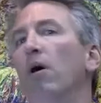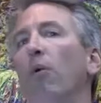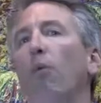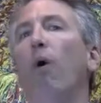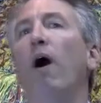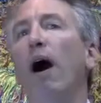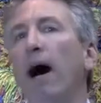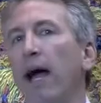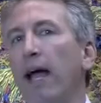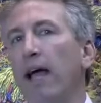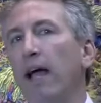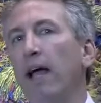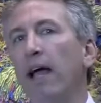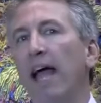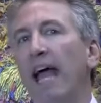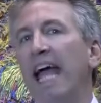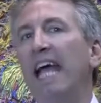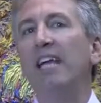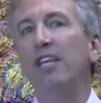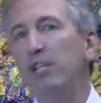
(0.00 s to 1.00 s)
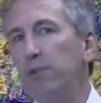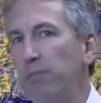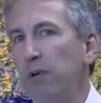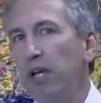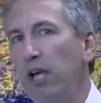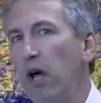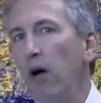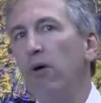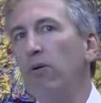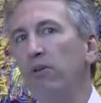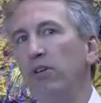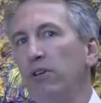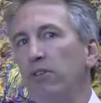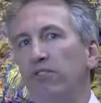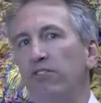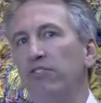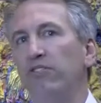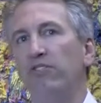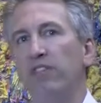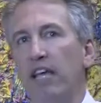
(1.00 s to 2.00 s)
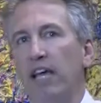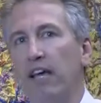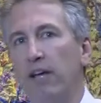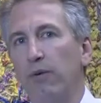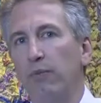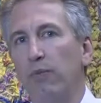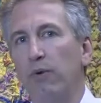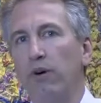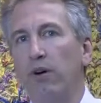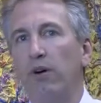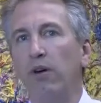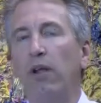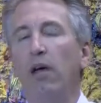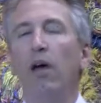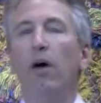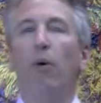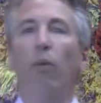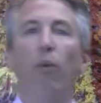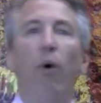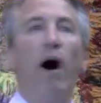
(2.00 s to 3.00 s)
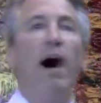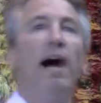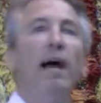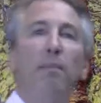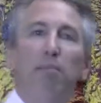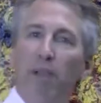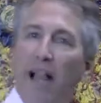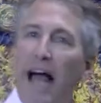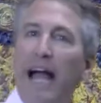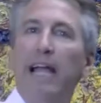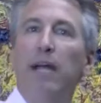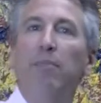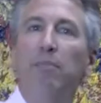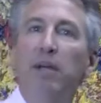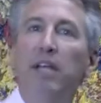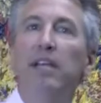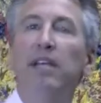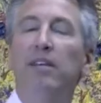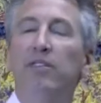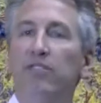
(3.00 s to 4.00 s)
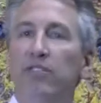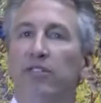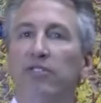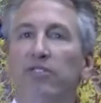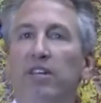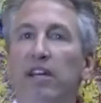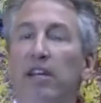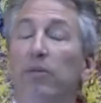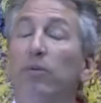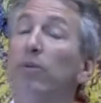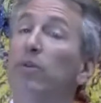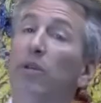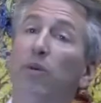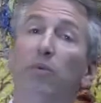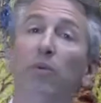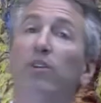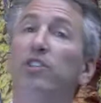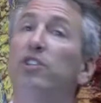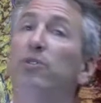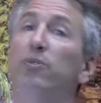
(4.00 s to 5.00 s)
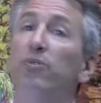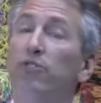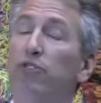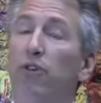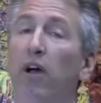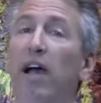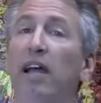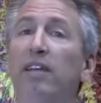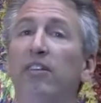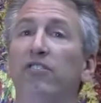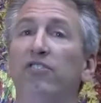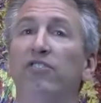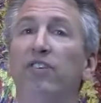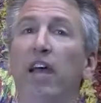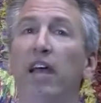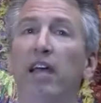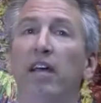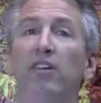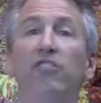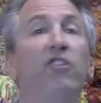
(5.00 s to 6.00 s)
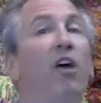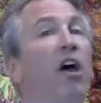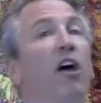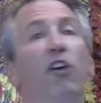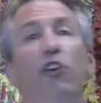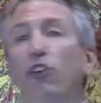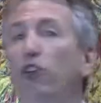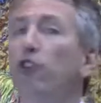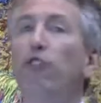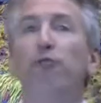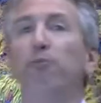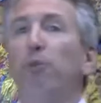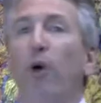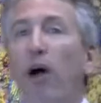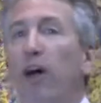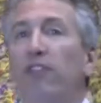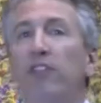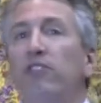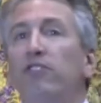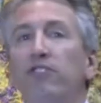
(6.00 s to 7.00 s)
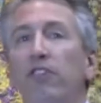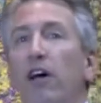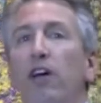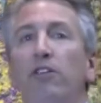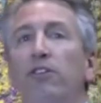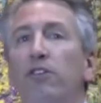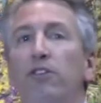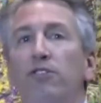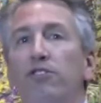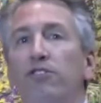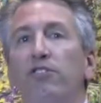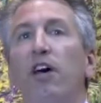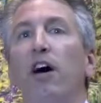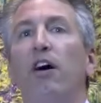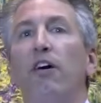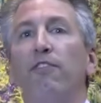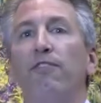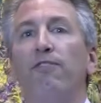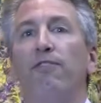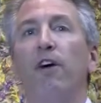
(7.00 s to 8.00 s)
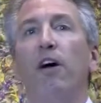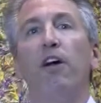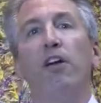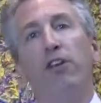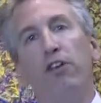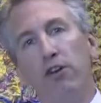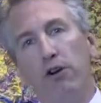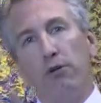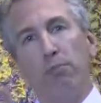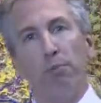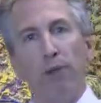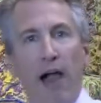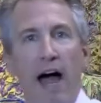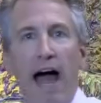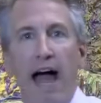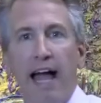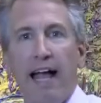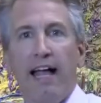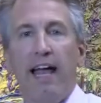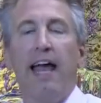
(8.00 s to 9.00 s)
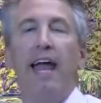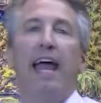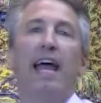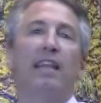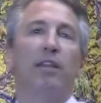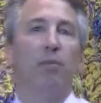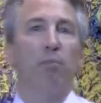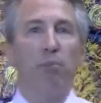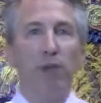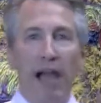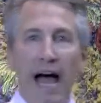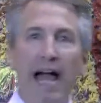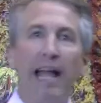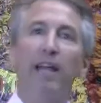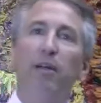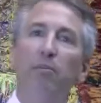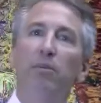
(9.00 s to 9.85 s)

why HBO uses the N-word, why black comedians use the N-word. And what she was trying to say is, you've brought this on yourself. You're black, and the black